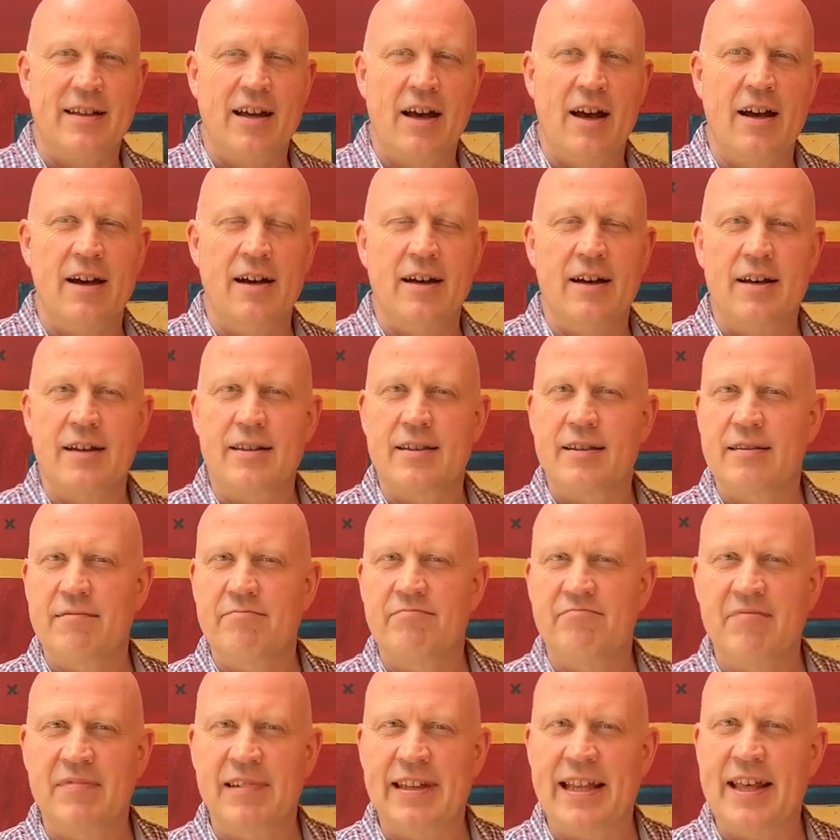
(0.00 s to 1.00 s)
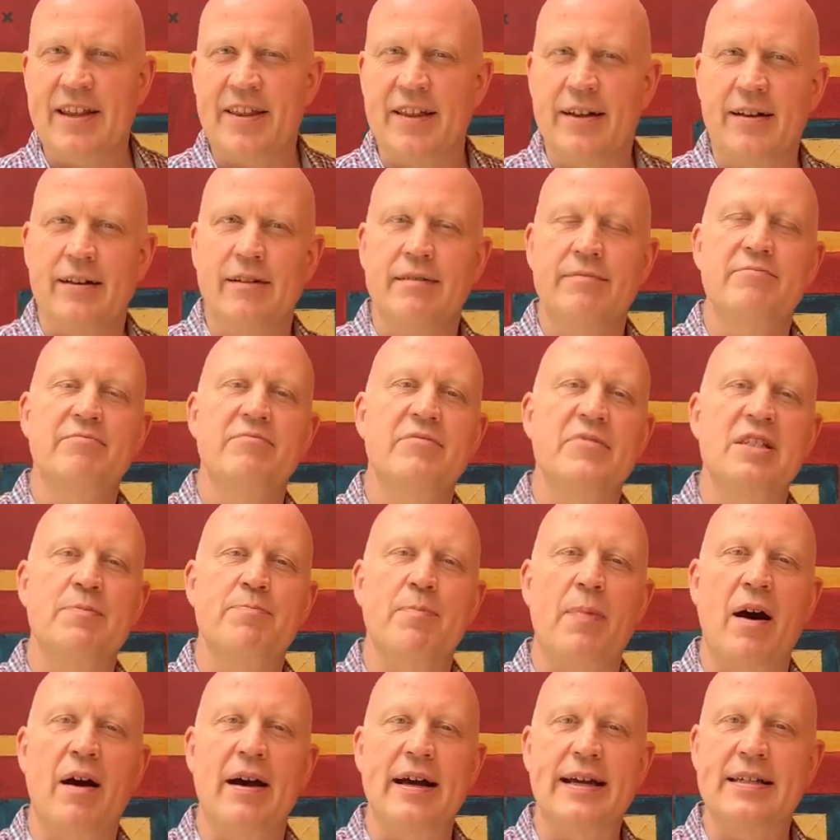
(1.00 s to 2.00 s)
Earth, leather,
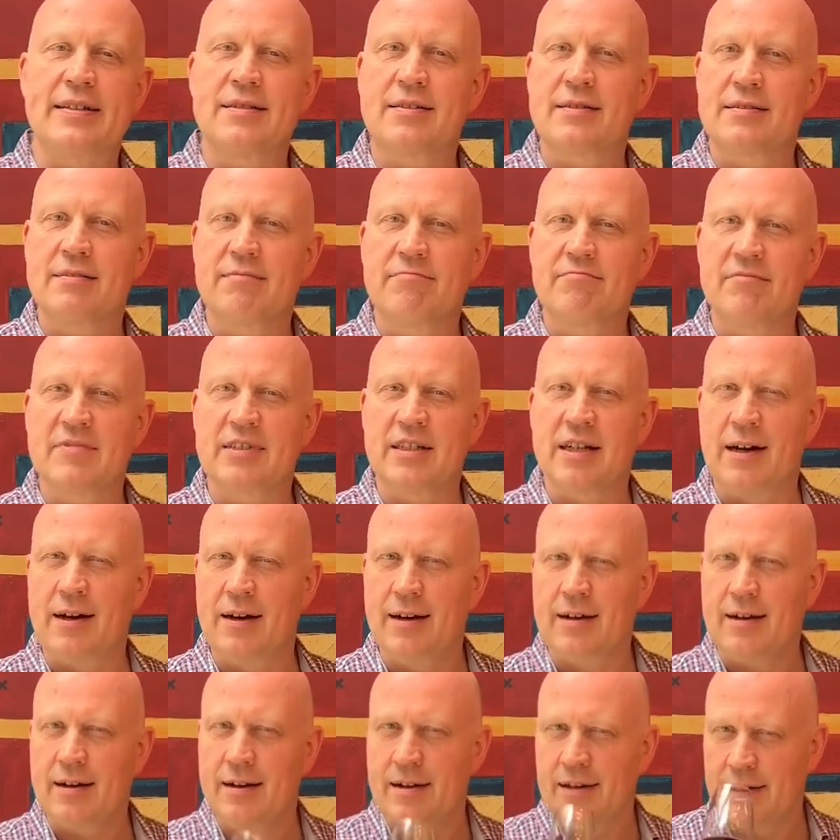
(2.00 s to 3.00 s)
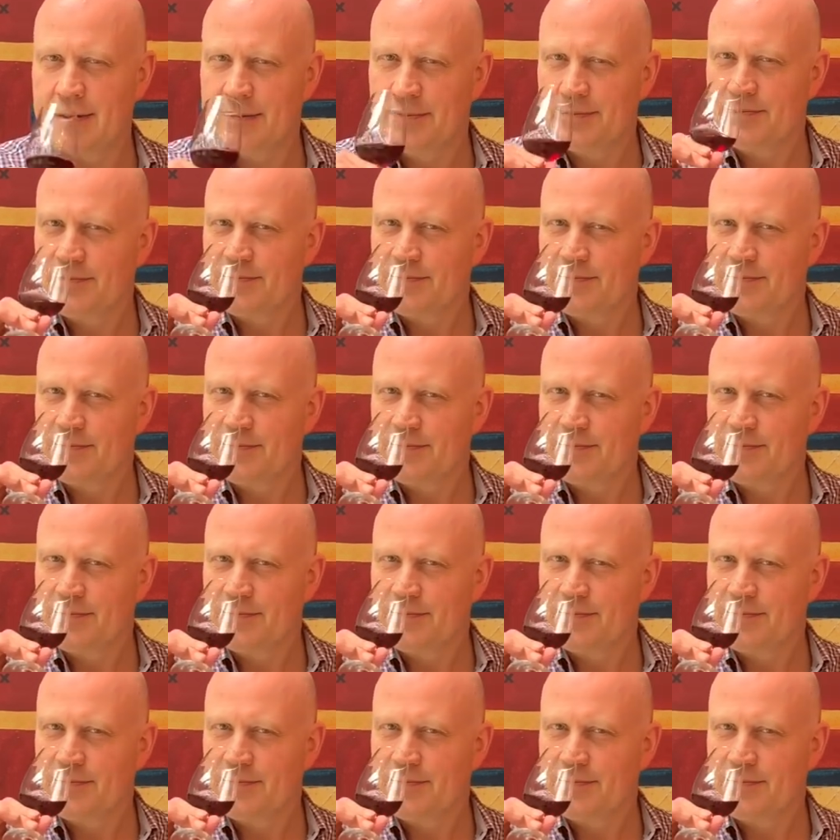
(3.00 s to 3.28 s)
spice, tar,